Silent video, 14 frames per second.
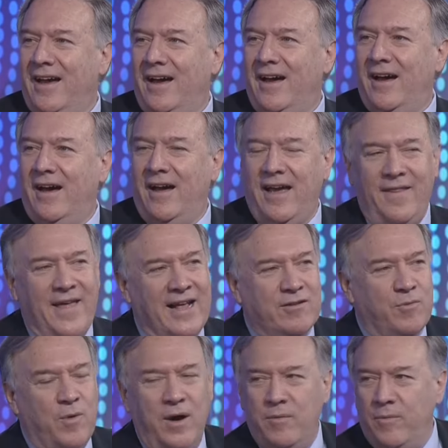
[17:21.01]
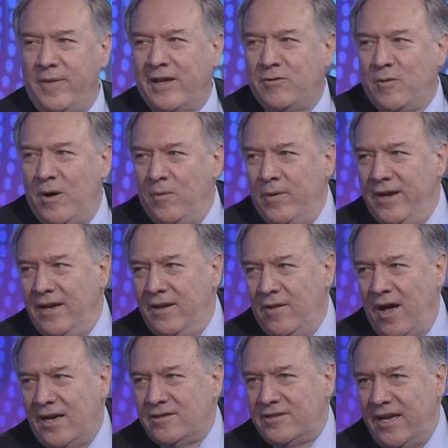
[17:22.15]
Uh, and that's what, that's what we
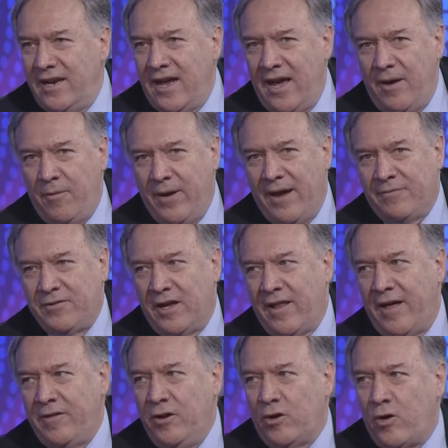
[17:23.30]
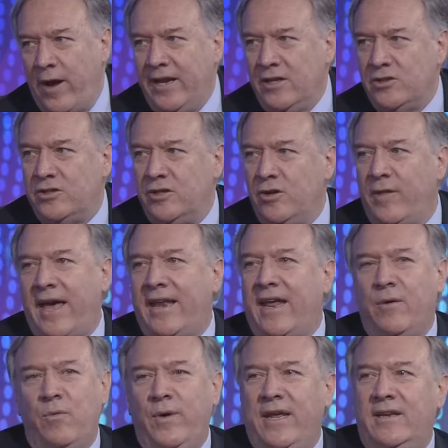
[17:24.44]
lost. And I, we have to allow the Ukrainians to do that,
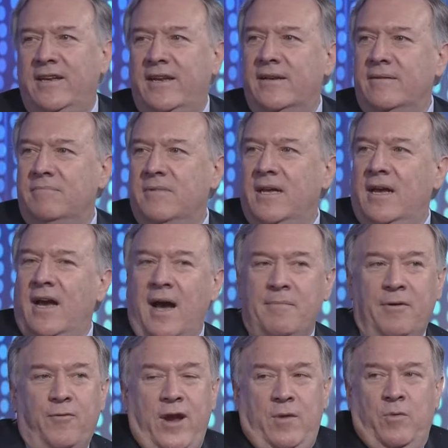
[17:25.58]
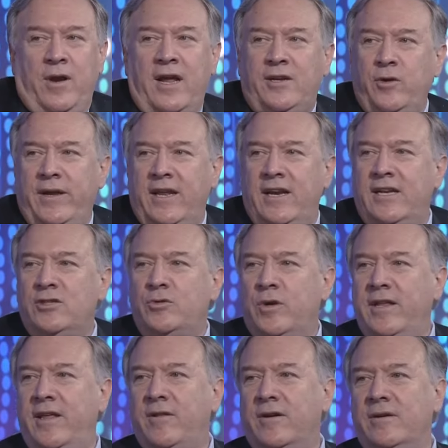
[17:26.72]
and we didn't. I'm afraid we're not doing it in
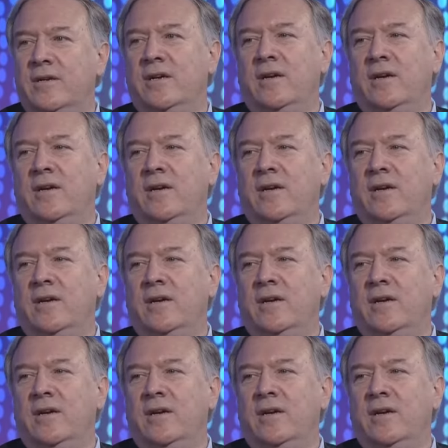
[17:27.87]
Israel either.